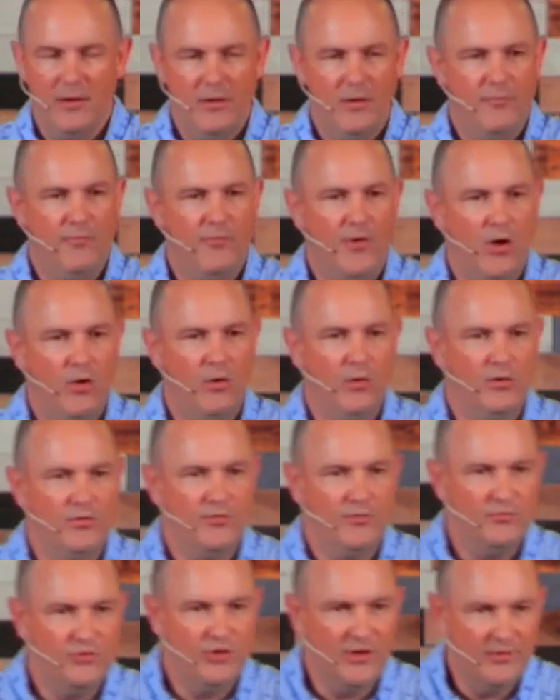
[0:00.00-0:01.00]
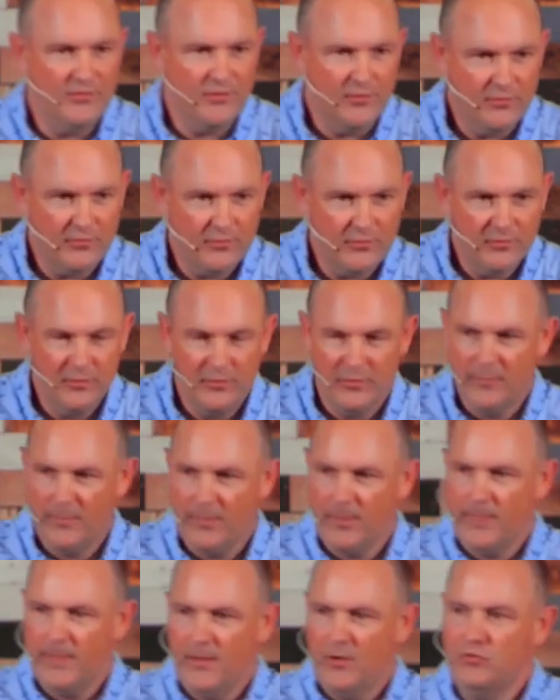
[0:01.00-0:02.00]
Followers of Jesus,
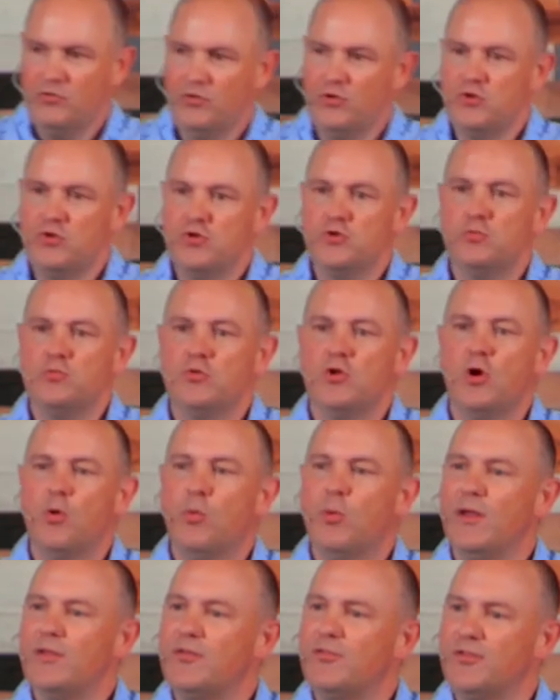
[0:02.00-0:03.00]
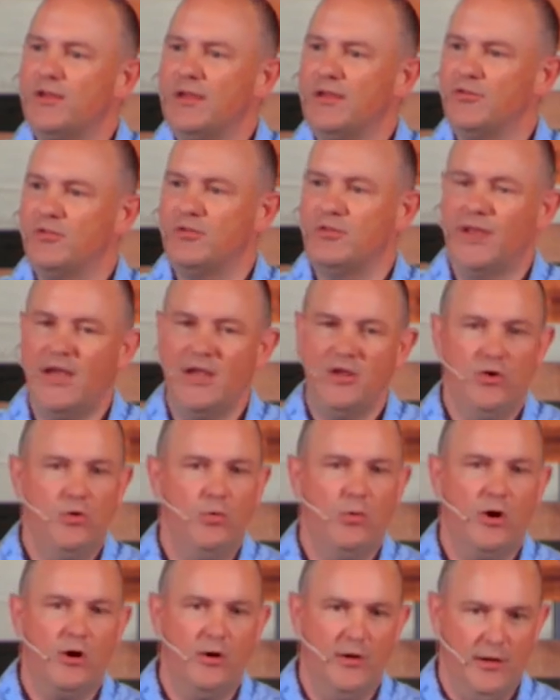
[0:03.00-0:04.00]
do you know what season that
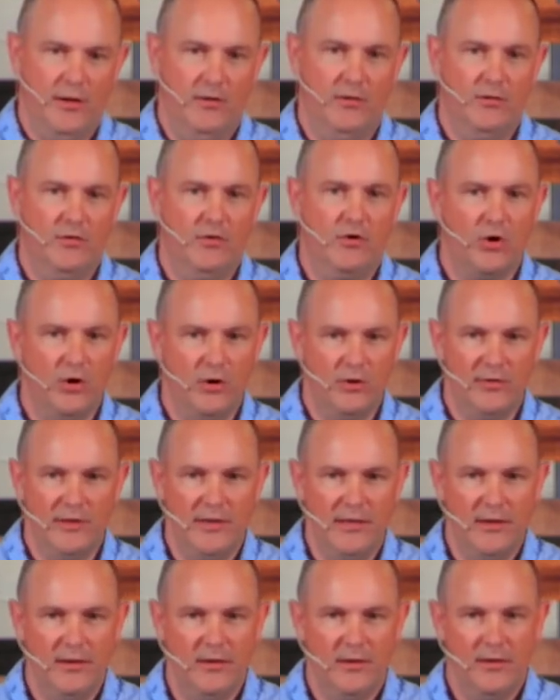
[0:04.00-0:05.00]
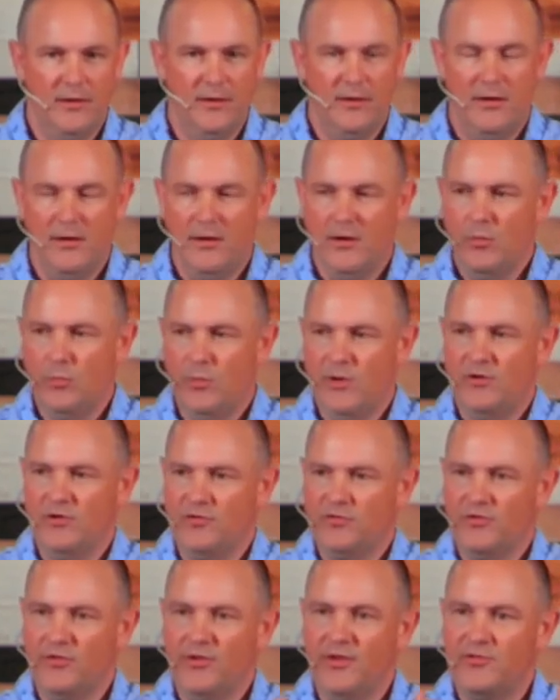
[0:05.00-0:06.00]
you are in currently? We
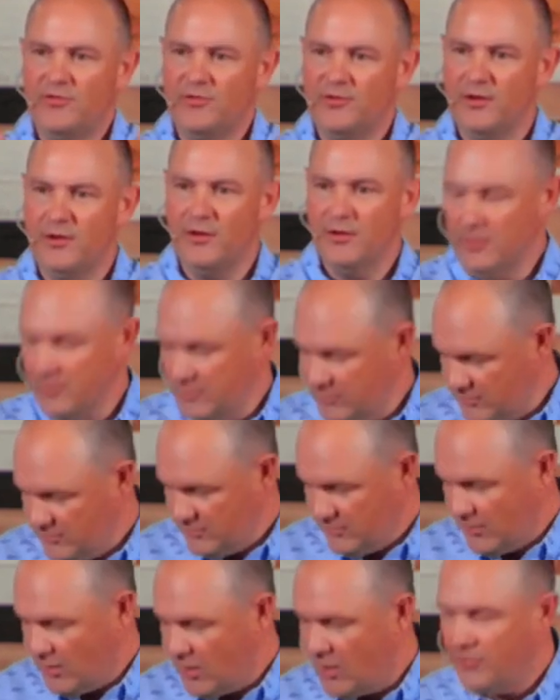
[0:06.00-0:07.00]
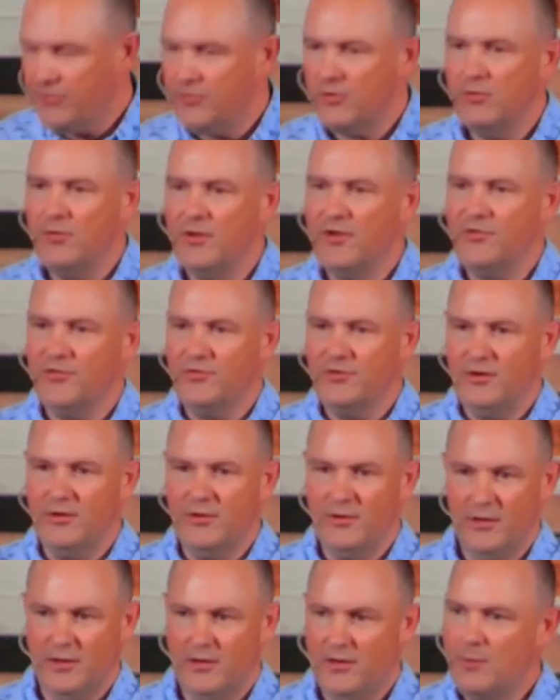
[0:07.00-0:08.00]
just listed, the author
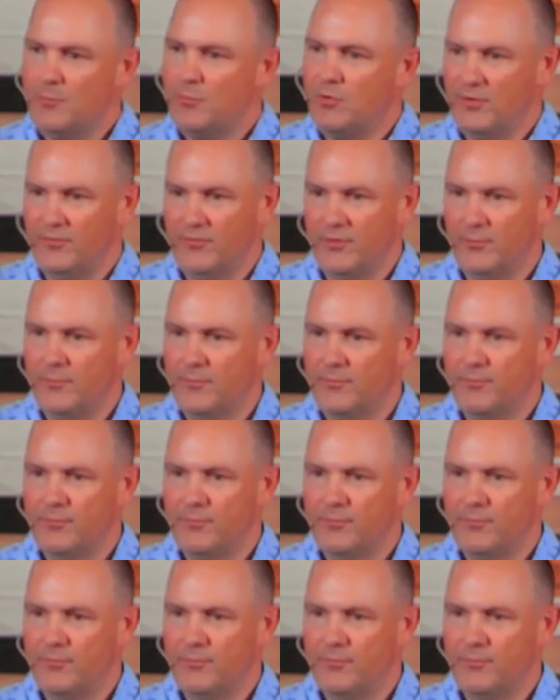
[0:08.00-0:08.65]
listed a number of them